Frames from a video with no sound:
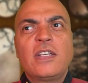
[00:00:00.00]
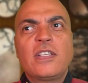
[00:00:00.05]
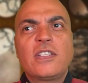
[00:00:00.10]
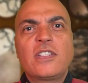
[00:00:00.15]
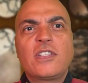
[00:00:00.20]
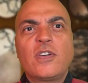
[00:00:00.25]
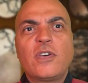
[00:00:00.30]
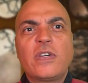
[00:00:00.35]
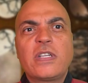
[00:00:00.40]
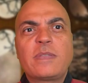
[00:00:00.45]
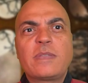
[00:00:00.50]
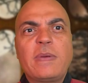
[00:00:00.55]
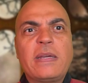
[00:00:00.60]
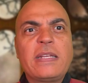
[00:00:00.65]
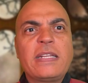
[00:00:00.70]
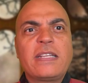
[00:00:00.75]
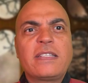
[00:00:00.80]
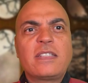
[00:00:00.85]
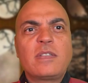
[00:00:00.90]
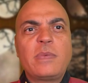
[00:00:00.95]
So
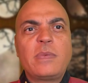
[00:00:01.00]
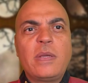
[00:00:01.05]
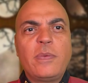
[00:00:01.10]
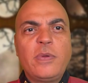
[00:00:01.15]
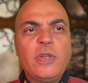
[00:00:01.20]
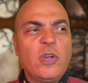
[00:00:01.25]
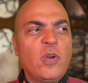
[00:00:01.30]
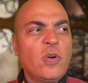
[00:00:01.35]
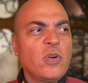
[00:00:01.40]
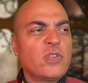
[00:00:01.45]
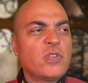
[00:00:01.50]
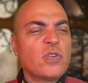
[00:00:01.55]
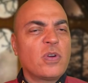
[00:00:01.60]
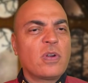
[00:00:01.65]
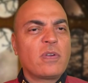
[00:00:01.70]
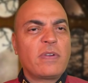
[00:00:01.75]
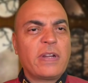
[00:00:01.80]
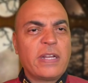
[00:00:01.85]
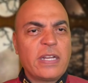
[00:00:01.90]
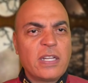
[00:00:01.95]
explain that to me. When you go to
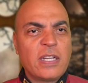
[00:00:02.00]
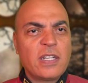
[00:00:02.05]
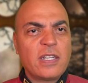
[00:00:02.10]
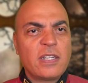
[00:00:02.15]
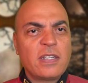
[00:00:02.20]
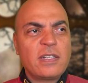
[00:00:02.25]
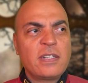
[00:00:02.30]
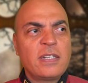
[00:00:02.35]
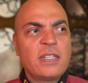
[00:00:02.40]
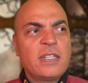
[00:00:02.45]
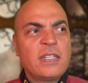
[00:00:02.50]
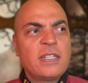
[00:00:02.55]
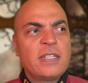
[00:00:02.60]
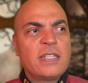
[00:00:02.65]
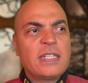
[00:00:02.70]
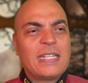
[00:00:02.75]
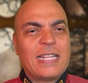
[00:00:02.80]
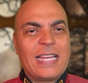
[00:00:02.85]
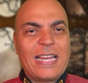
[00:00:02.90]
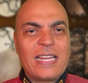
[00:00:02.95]
a regular
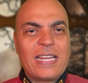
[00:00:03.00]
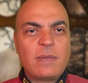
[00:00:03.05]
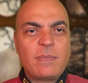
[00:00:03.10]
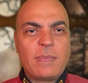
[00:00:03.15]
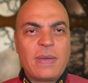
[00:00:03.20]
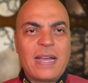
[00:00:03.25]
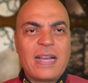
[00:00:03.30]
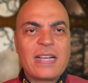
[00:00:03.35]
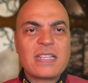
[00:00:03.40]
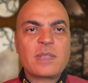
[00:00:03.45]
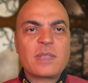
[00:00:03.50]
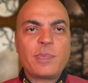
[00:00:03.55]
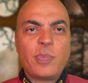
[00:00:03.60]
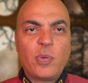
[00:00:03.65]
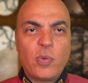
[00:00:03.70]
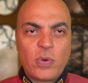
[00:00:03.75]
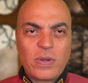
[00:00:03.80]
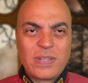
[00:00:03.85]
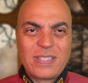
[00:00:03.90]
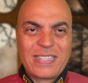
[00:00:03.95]
landmass,
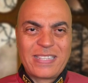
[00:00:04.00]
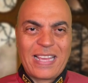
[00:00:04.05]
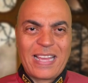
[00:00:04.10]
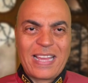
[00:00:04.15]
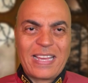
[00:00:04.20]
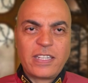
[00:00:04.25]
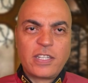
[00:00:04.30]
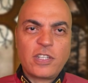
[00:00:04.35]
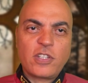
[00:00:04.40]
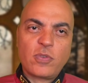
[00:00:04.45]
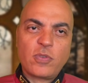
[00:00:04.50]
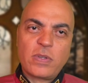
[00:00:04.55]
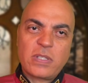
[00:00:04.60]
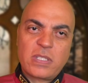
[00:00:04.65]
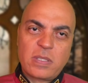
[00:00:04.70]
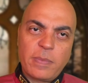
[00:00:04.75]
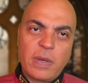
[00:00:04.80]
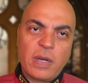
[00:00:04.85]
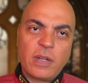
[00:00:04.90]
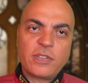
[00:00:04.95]
pour sand into a
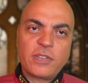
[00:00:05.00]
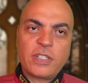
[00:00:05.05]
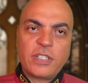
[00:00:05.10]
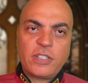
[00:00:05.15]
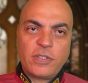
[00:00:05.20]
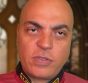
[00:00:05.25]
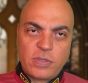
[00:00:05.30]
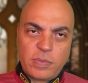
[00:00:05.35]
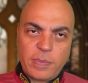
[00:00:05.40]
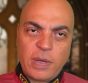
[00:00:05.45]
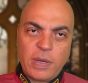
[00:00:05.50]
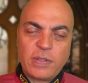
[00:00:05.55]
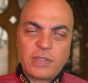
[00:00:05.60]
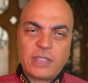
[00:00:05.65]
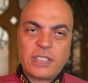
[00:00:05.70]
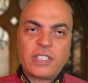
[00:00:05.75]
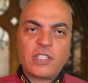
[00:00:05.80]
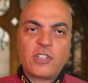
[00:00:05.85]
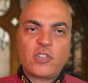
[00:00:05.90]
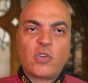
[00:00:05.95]
smelter, you smelt
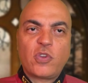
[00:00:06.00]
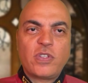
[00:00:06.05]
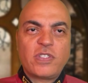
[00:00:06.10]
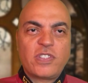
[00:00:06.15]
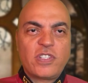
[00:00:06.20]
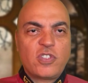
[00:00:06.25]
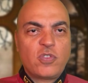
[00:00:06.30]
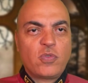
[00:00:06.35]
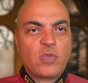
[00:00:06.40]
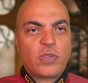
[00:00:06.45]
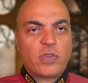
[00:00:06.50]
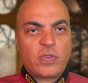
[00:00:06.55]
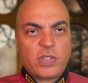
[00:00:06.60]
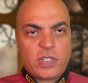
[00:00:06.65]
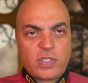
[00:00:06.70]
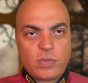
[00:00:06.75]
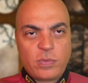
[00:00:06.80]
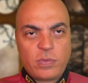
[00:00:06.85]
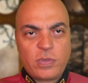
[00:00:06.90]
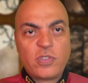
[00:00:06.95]
it, it turns into a
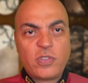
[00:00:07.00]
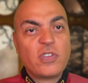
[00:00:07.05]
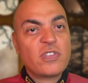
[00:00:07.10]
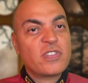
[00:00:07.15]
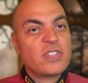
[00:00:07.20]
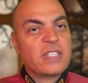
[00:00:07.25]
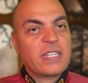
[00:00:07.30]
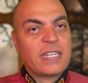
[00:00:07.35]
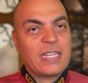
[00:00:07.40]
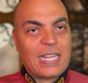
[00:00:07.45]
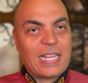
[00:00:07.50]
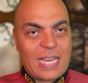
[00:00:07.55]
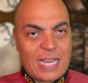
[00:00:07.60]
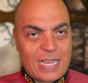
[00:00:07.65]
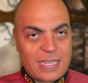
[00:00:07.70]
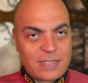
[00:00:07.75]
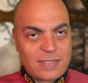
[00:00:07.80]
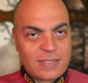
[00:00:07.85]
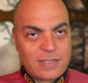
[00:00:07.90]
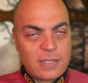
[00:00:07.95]
crystal, it turns into
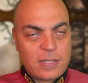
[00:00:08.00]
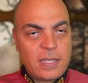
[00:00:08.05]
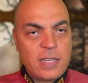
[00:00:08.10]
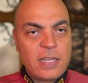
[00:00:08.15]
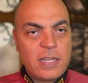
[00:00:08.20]
glass.